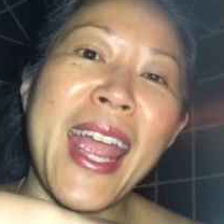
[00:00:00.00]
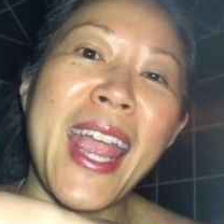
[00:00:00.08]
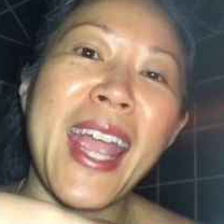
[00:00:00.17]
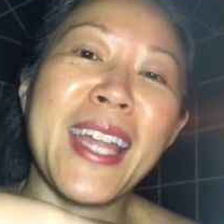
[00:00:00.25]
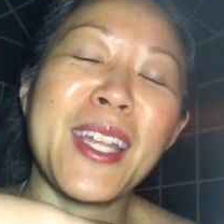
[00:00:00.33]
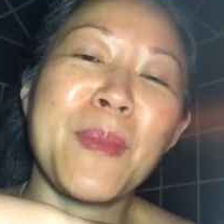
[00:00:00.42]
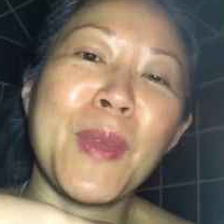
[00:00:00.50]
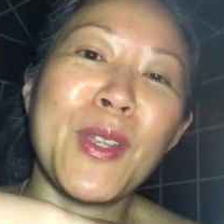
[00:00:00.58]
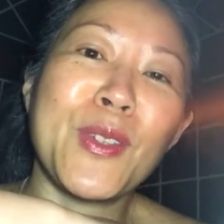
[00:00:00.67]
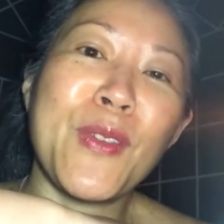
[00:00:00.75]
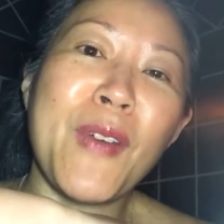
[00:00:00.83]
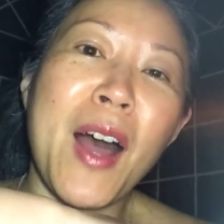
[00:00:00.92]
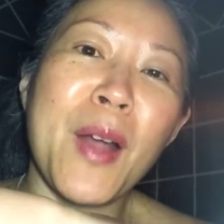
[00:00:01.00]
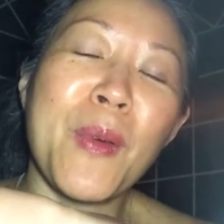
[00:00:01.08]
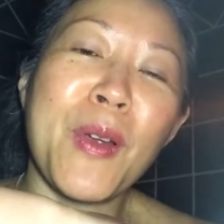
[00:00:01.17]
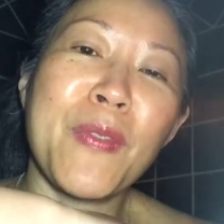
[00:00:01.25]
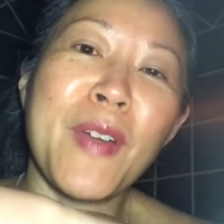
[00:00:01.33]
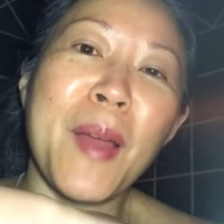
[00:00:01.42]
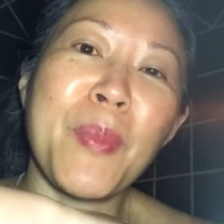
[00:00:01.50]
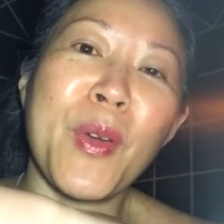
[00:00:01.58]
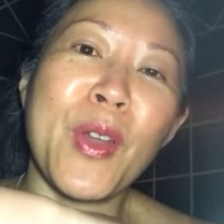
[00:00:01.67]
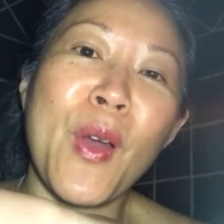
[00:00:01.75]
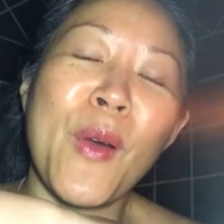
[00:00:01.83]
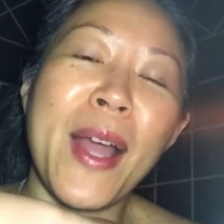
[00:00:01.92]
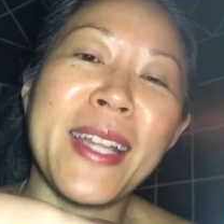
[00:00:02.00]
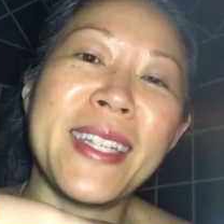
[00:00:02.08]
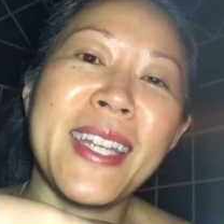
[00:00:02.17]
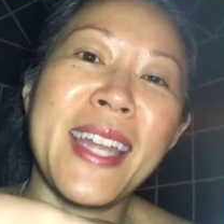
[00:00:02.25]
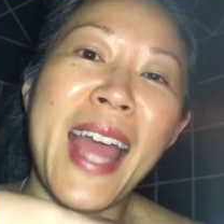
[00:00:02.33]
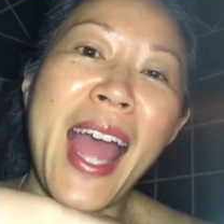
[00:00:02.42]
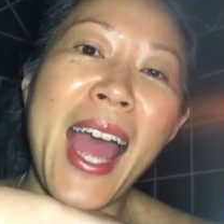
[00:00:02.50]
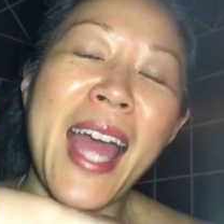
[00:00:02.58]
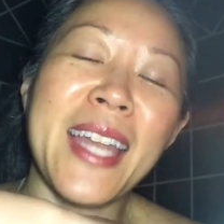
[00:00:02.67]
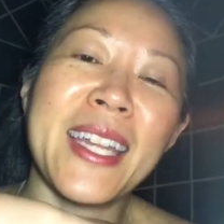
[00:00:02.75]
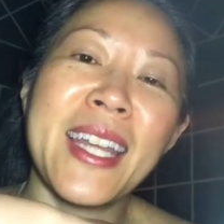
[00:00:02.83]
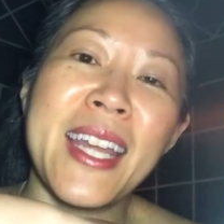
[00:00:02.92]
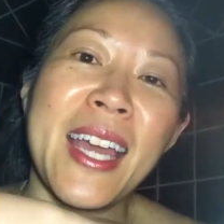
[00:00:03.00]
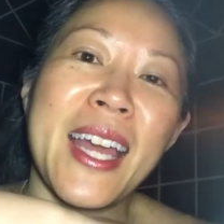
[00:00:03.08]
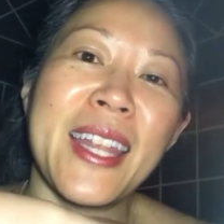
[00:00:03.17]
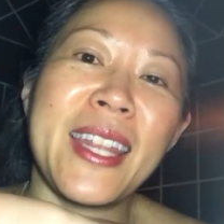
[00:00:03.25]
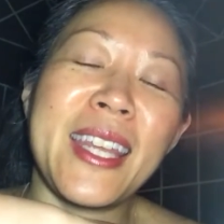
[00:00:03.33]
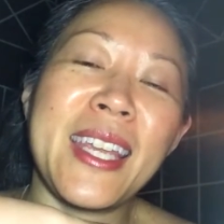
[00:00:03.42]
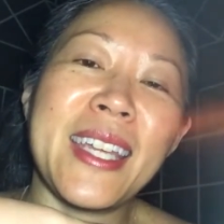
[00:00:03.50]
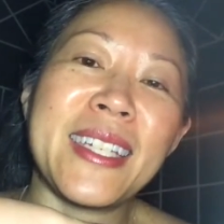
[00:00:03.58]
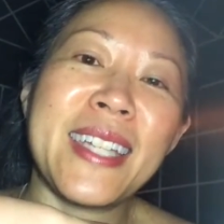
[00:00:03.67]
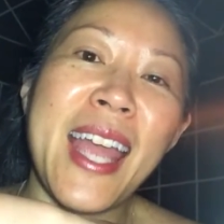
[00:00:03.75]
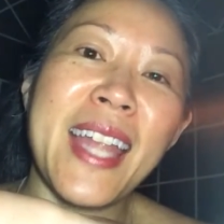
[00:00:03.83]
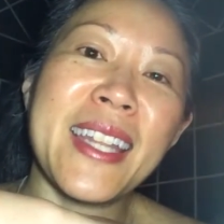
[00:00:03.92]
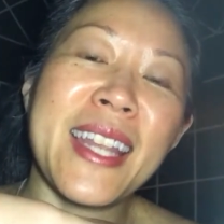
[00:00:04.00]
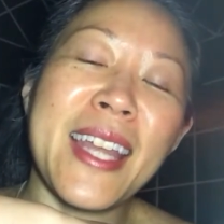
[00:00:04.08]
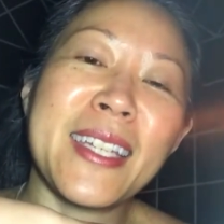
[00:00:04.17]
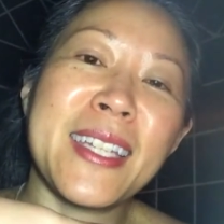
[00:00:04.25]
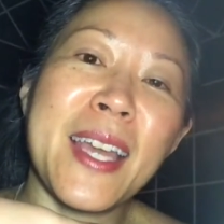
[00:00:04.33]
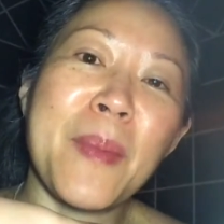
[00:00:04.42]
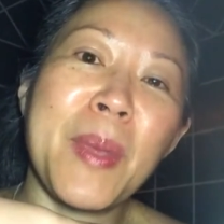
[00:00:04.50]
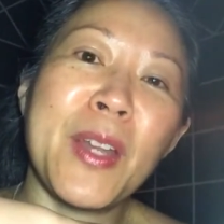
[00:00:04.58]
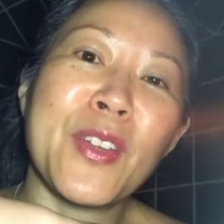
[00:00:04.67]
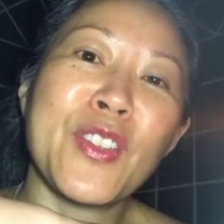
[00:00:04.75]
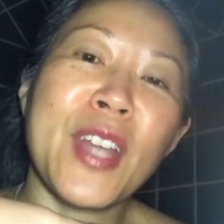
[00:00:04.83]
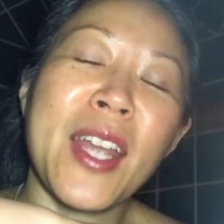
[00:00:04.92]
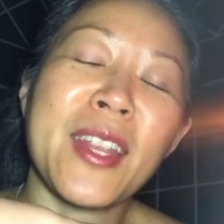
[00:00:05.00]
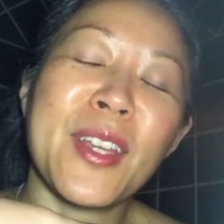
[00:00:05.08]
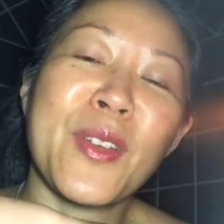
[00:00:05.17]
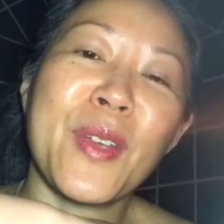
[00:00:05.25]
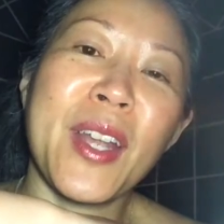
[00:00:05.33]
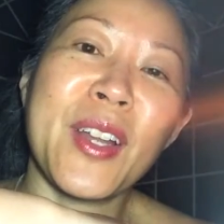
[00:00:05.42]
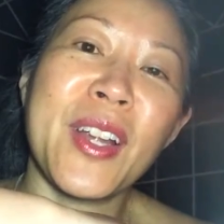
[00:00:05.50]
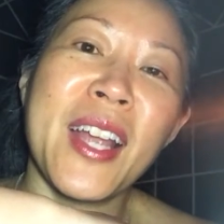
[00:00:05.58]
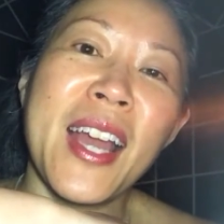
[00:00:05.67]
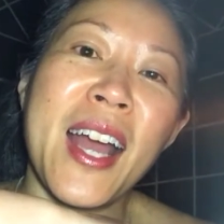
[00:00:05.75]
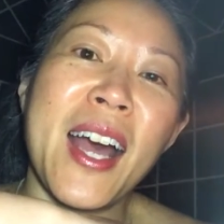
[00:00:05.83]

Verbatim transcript: handy, but you do have Aqua 5.0, I did add the intent that uh, Peter Shank, the creator,